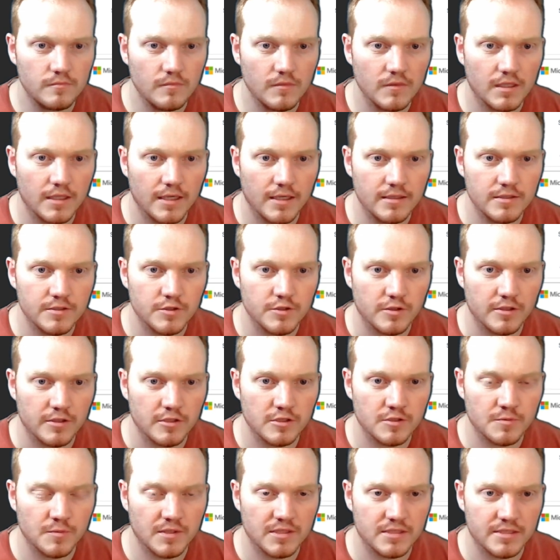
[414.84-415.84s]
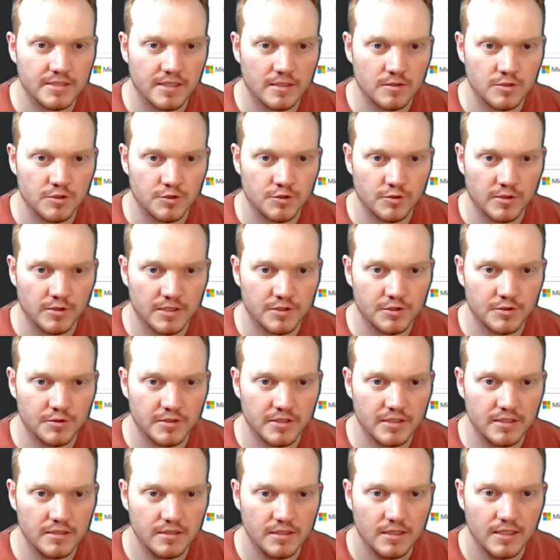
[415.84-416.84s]
Okay, so here's my sounds
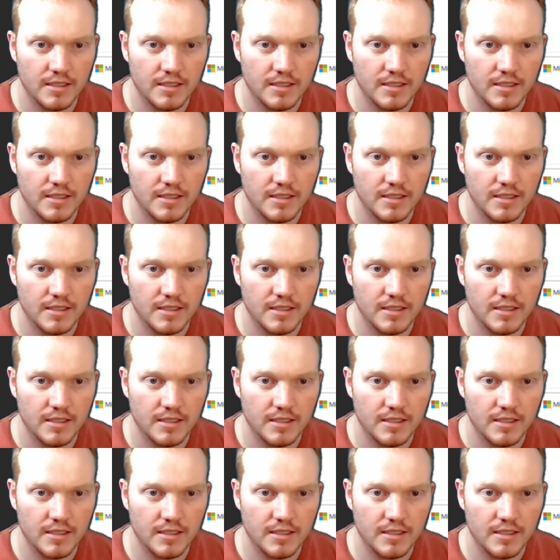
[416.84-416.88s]
directory,